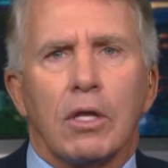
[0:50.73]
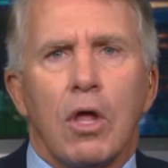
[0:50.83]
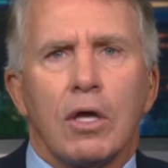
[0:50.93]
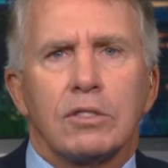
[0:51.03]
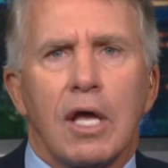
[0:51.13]

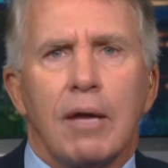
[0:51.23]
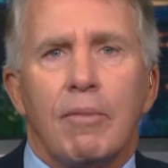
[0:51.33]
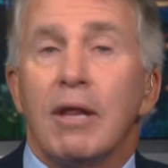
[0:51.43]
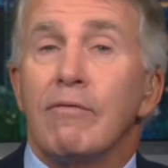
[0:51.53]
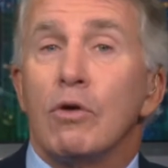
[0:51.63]
alongside
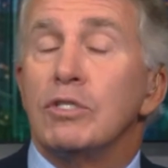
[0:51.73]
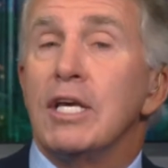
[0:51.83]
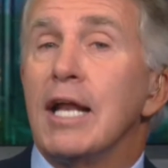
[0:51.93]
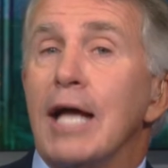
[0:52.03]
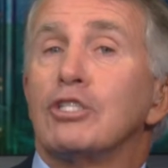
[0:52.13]
many of those
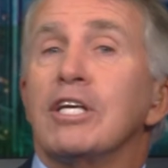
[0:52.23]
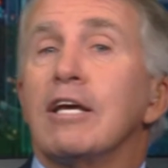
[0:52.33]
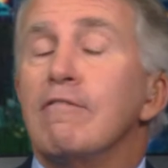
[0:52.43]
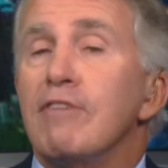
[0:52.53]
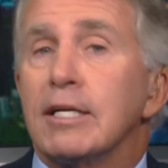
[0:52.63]
he had actually
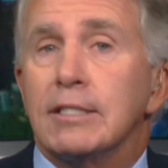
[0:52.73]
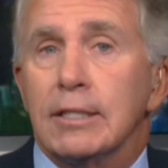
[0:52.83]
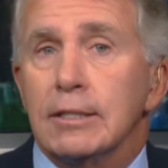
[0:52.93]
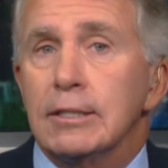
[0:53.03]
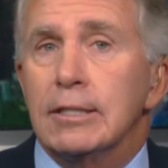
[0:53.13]
convicted.